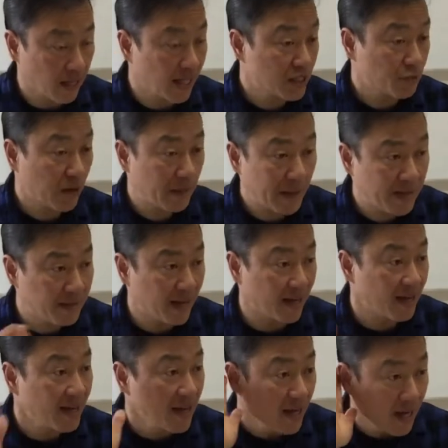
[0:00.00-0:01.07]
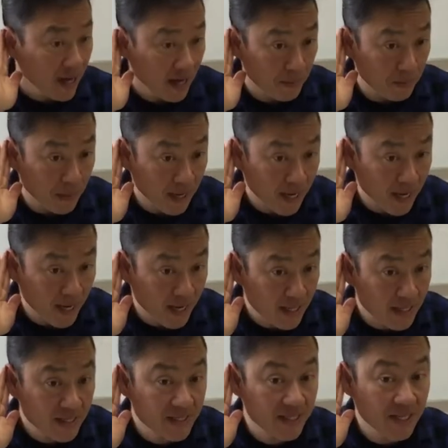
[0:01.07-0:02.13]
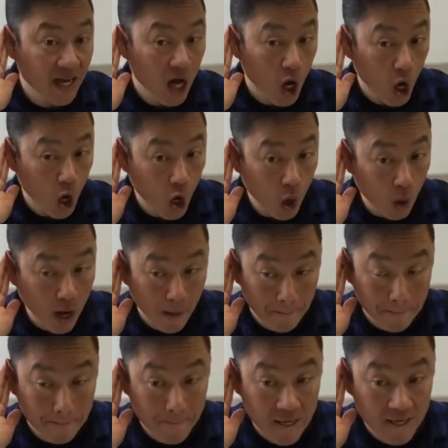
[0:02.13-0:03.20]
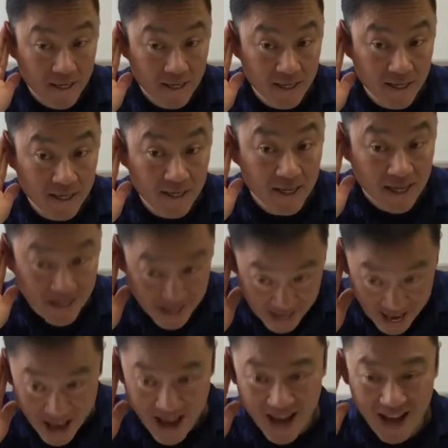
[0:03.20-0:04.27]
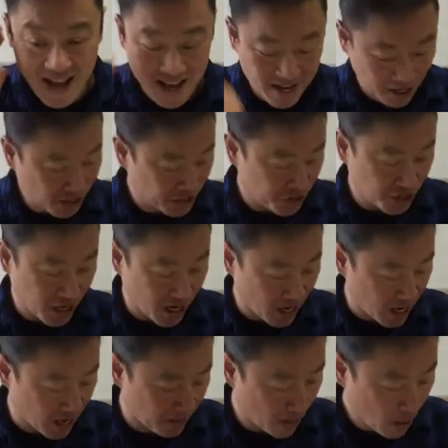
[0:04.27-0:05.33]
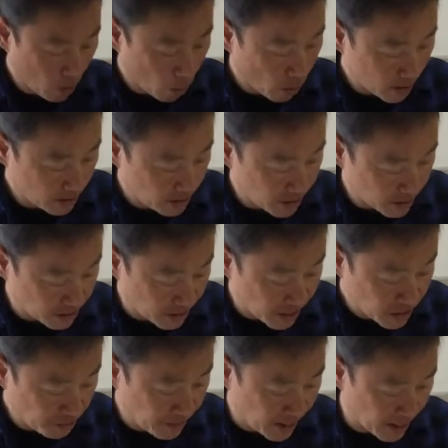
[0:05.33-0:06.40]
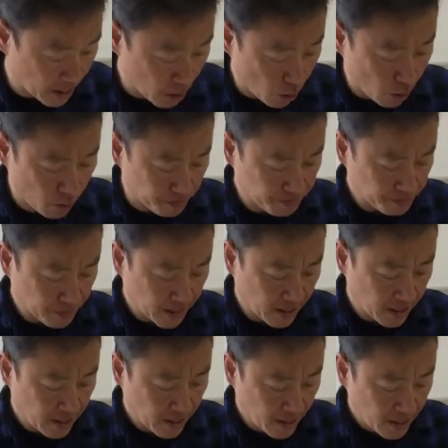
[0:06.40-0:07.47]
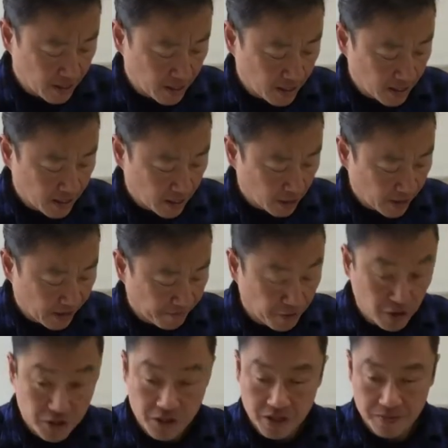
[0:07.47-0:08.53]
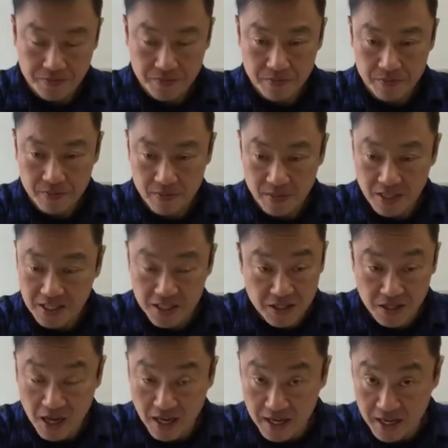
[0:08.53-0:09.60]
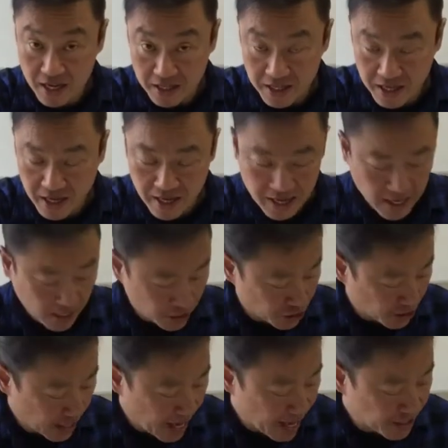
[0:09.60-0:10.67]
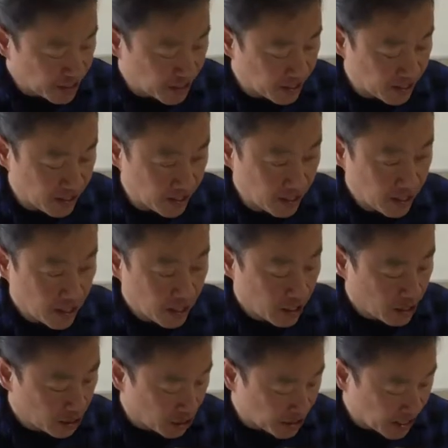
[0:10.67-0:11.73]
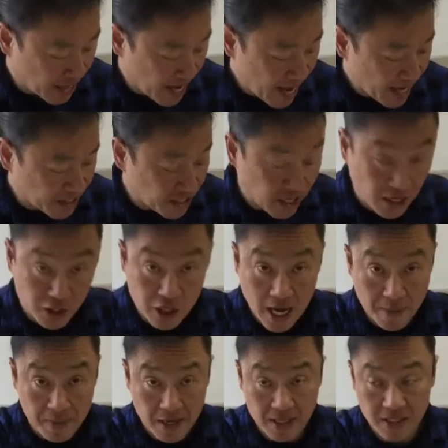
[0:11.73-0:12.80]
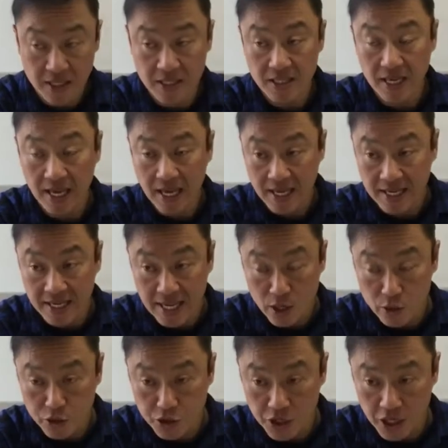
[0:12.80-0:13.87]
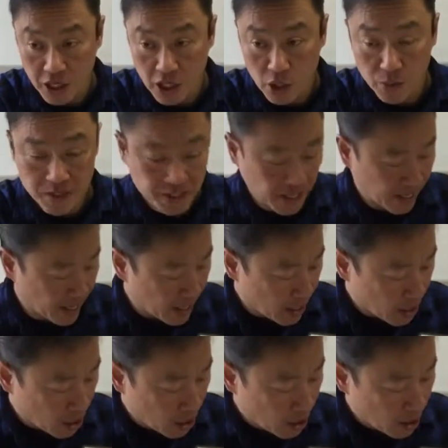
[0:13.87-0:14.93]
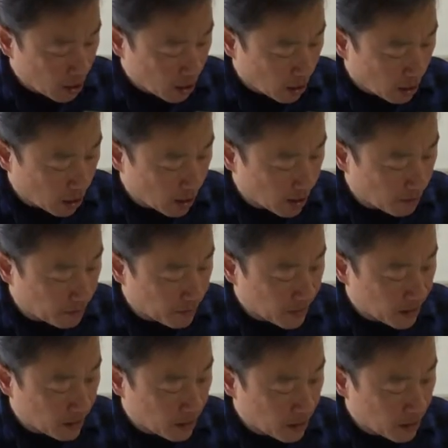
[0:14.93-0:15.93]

let us repeat that. It means go up. Yeah, good job. What does this mean? Oh, okay, first, this is not in katakana English. Exit, to say exit in Japanese is deguchi. You would say, um,